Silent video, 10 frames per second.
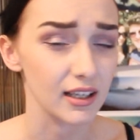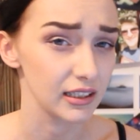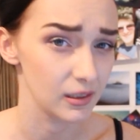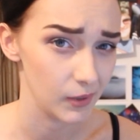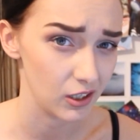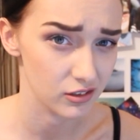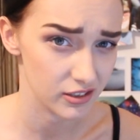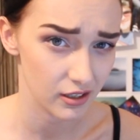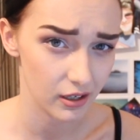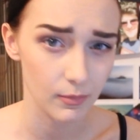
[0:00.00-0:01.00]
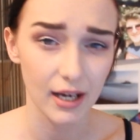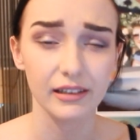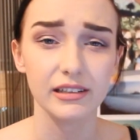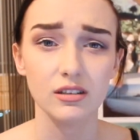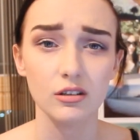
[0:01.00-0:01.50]
and a little bit concerning, but I'd
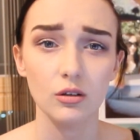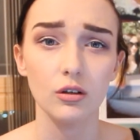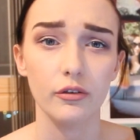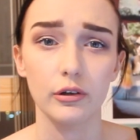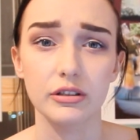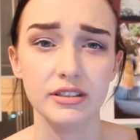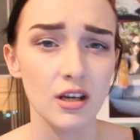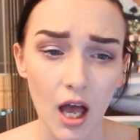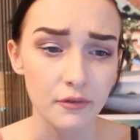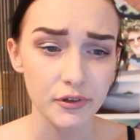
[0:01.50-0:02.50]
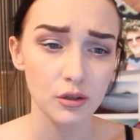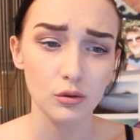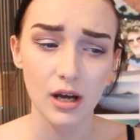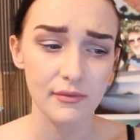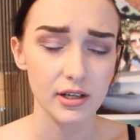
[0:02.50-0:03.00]
like to know your thoughts. Have
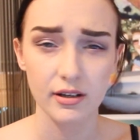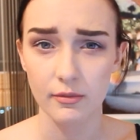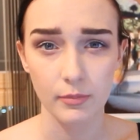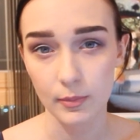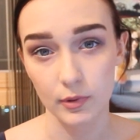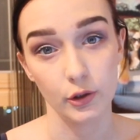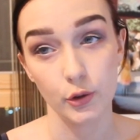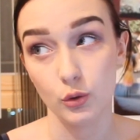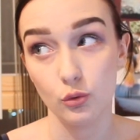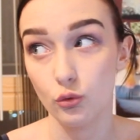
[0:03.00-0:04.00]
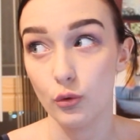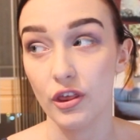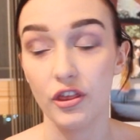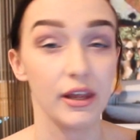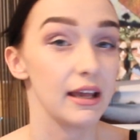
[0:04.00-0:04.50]
you ever heard of people who
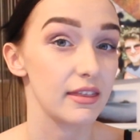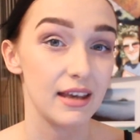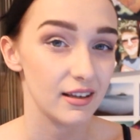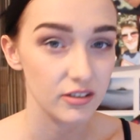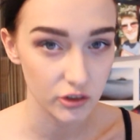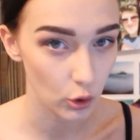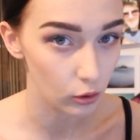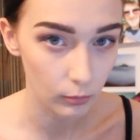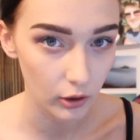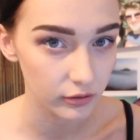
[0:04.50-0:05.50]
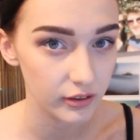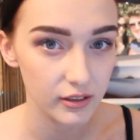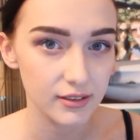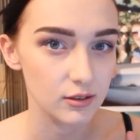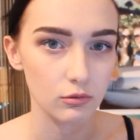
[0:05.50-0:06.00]
think they're soul
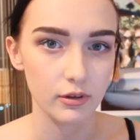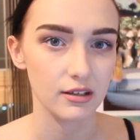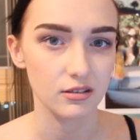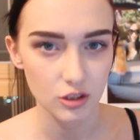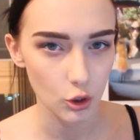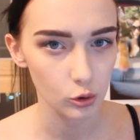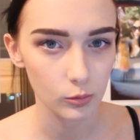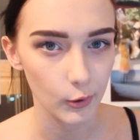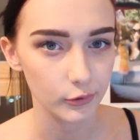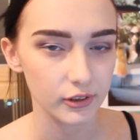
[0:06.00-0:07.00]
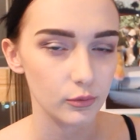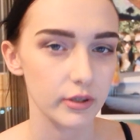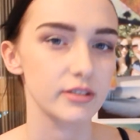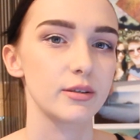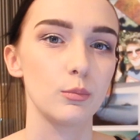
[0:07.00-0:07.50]
bonders or they're soul bonded
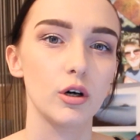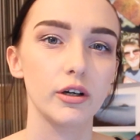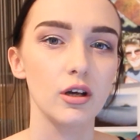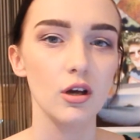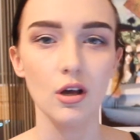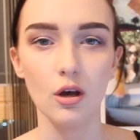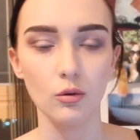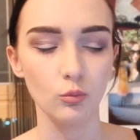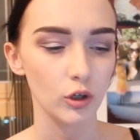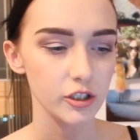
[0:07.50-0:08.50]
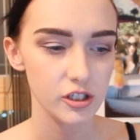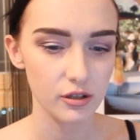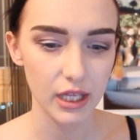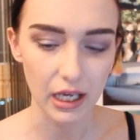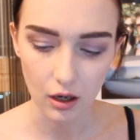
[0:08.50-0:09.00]
with someone? What do you
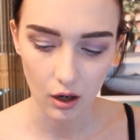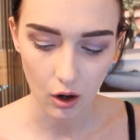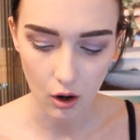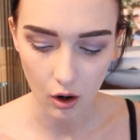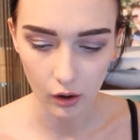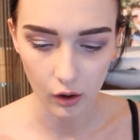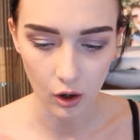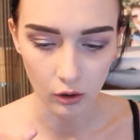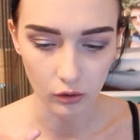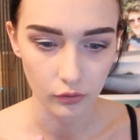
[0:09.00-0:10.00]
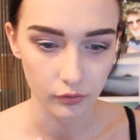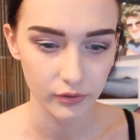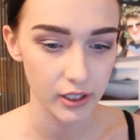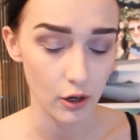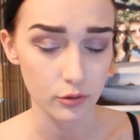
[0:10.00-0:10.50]
think of,
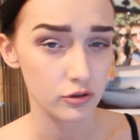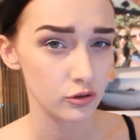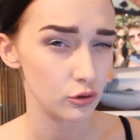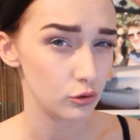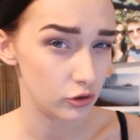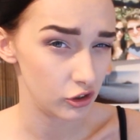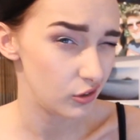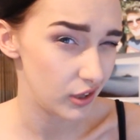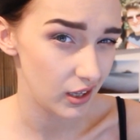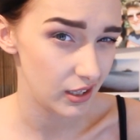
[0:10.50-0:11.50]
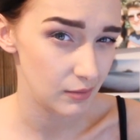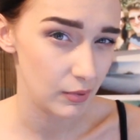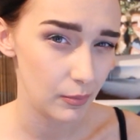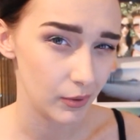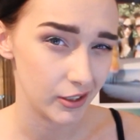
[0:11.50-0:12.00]
you know, do you think these
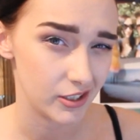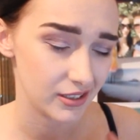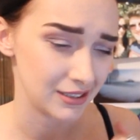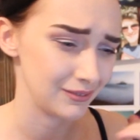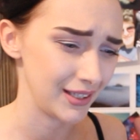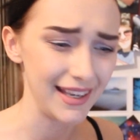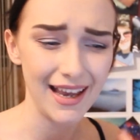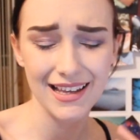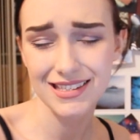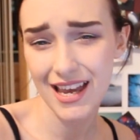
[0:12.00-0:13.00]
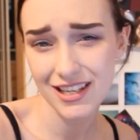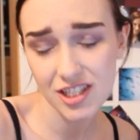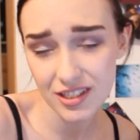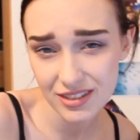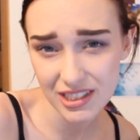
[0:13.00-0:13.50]
people are just kind of like
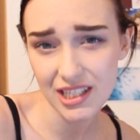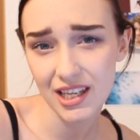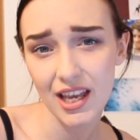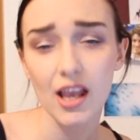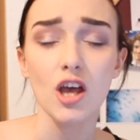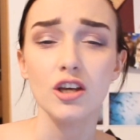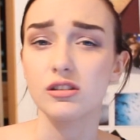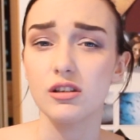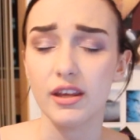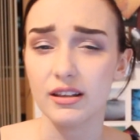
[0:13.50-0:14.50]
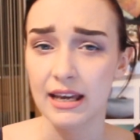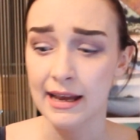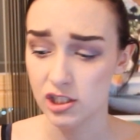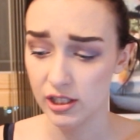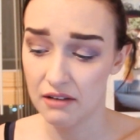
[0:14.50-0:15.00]
attention seeking? Do you think they
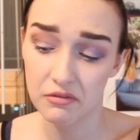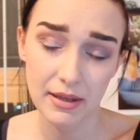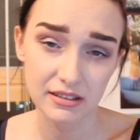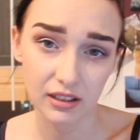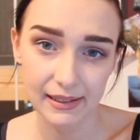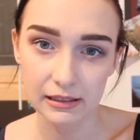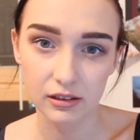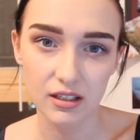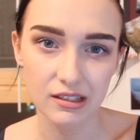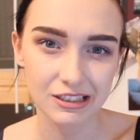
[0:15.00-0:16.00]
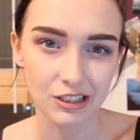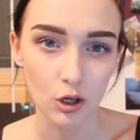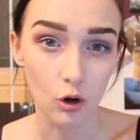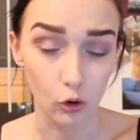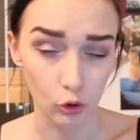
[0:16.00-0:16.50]
actually have a mental illness?
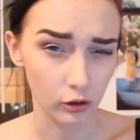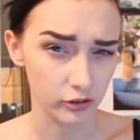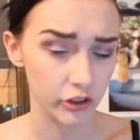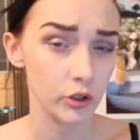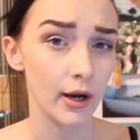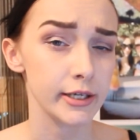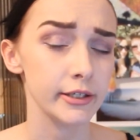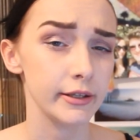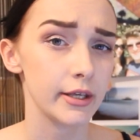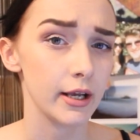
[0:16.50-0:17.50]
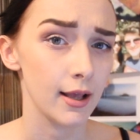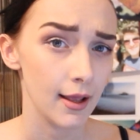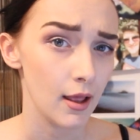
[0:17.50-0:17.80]
Or do you actually think